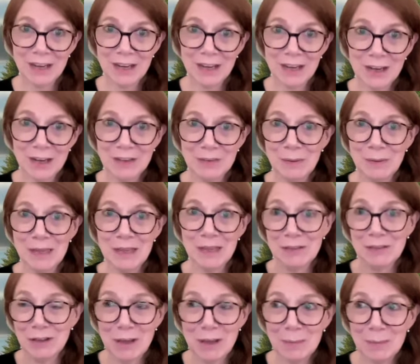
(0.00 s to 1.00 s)
Confidence,
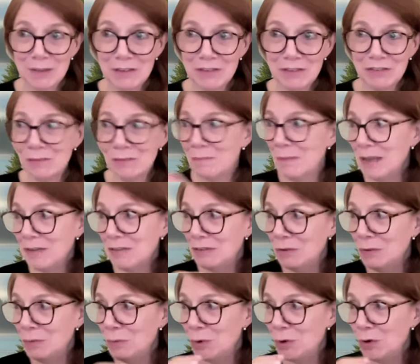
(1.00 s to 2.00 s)
because competition makes
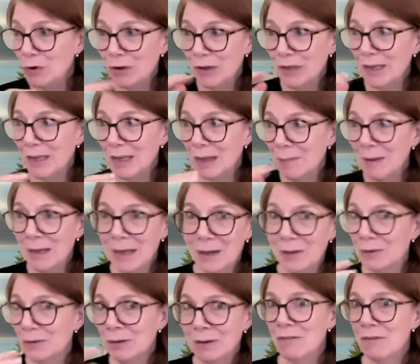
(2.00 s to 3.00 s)
you worry
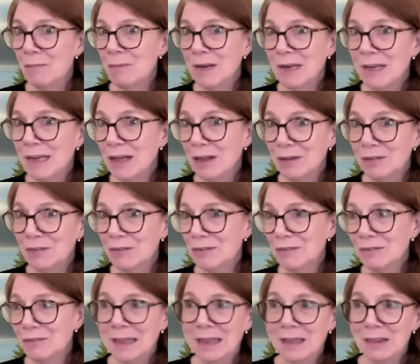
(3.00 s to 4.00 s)
about everybody else,
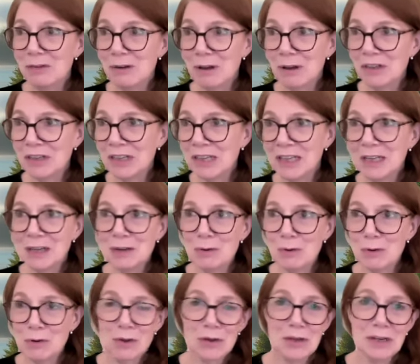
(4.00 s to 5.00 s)
that they're out to get you
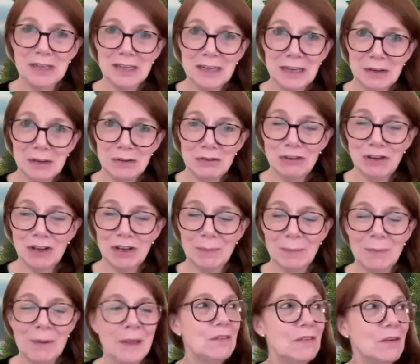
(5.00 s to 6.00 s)
or they're going to take your
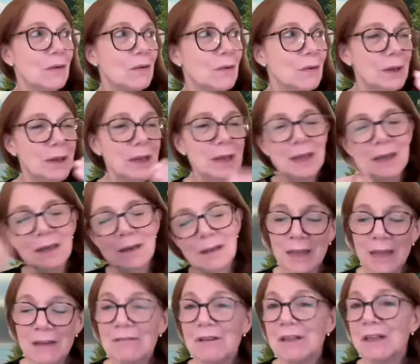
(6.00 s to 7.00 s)
job. So it,
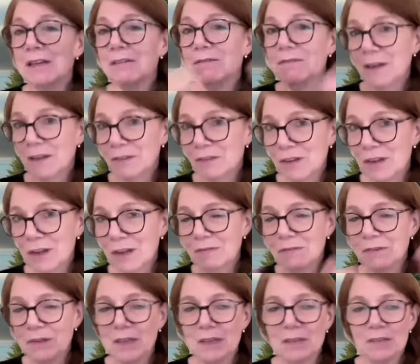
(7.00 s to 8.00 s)
that really affects
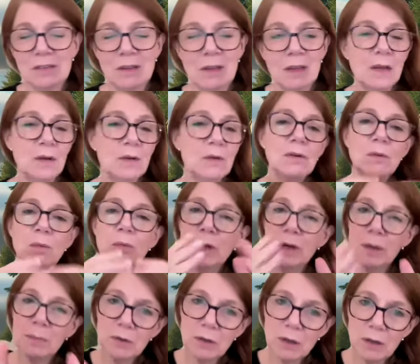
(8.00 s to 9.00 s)
confidence. And what
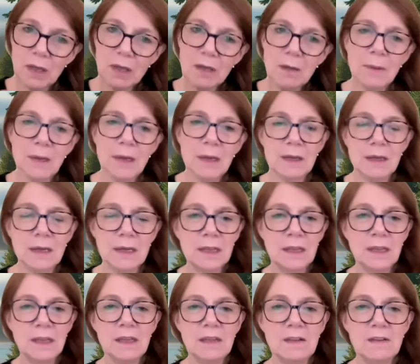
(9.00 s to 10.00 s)
I'm talking about in
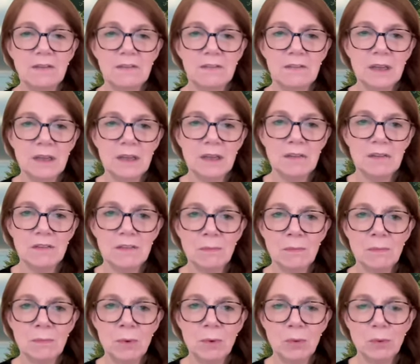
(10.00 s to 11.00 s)
this is
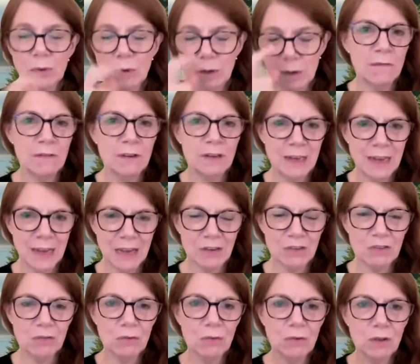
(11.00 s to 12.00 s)
more of a
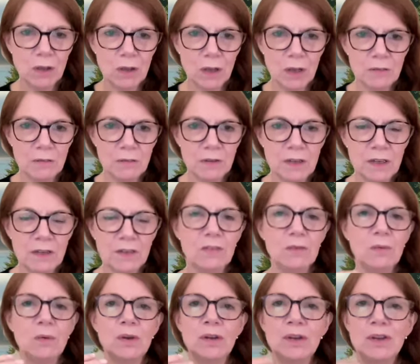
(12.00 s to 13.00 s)
natural
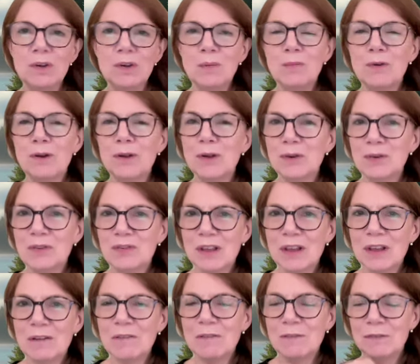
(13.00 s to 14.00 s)
confidence when you bring
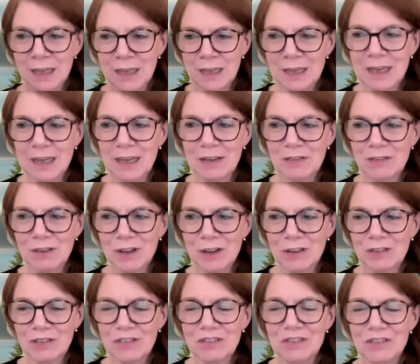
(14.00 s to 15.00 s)
yourself in as
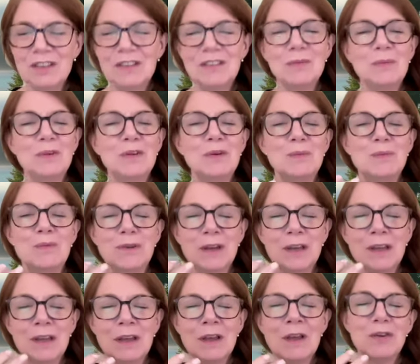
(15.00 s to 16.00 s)
consciousness, when you
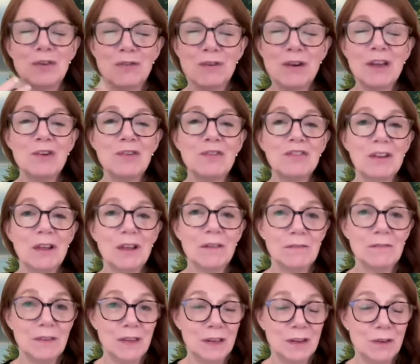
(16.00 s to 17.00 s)
bring your greater
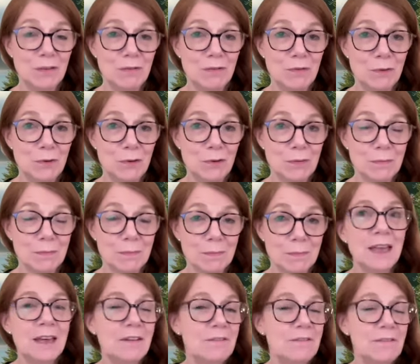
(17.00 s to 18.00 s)
self into form,
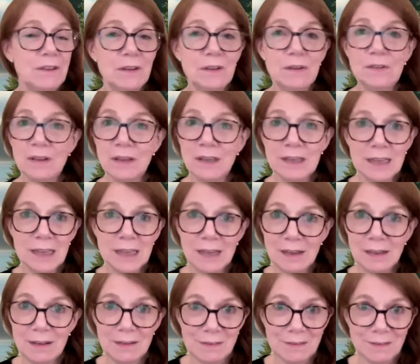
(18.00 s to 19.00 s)
and it feels at
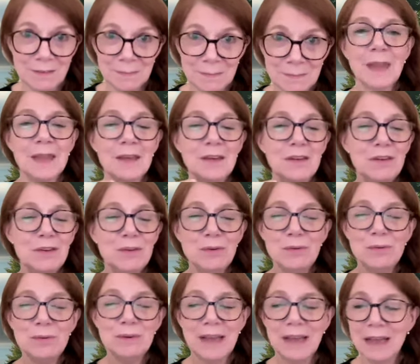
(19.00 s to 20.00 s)
ease and
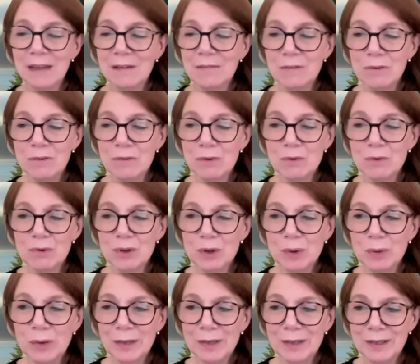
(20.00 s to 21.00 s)
you have your own
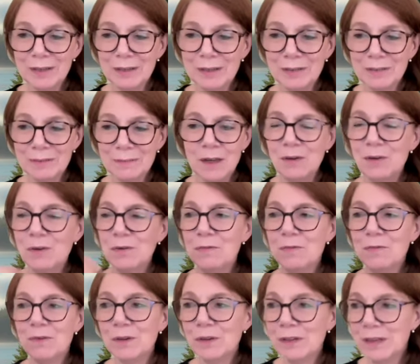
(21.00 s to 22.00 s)
knowingness and you don't
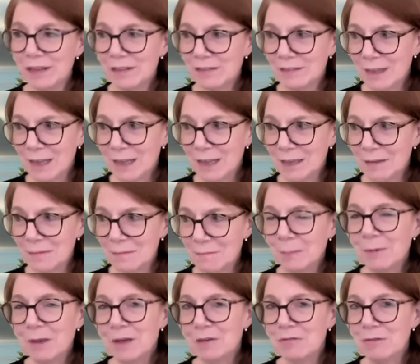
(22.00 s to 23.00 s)
feel less than. I'm
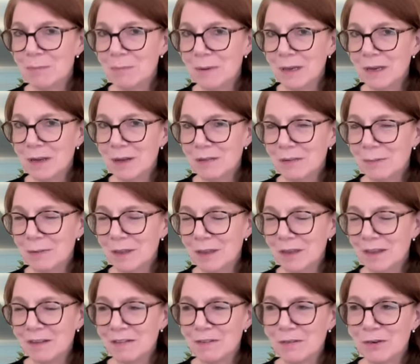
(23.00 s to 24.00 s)
kind of repeating some of the
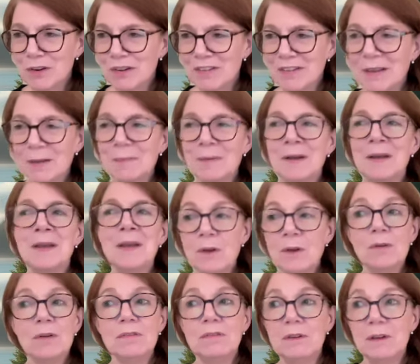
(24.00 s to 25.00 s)
things I've already said, but you
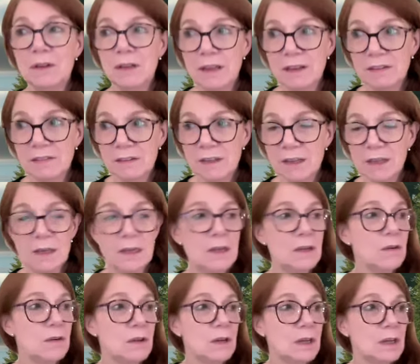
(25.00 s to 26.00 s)
don't feel less than, and
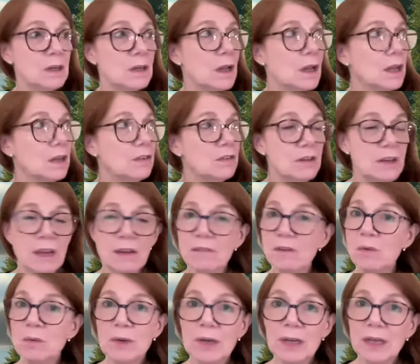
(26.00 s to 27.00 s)
you can acknowledge that
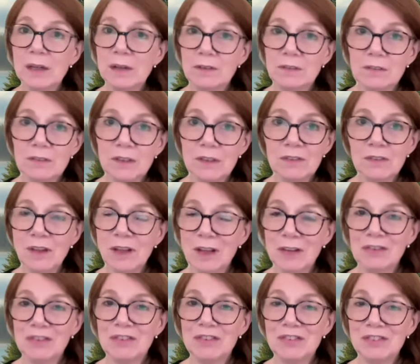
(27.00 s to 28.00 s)
everyone else is
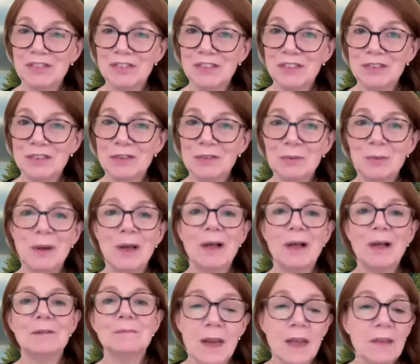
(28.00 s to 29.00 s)
consciousness as
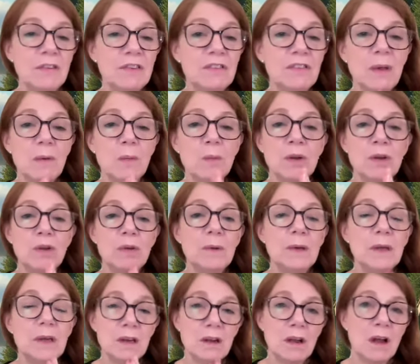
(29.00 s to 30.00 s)
well. And I have to say, when you
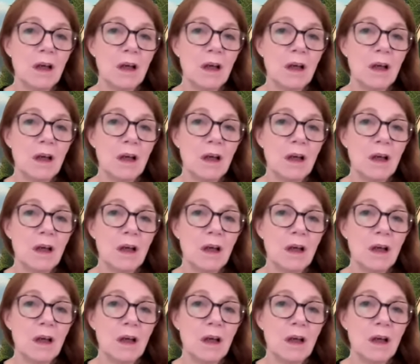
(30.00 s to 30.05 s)
begin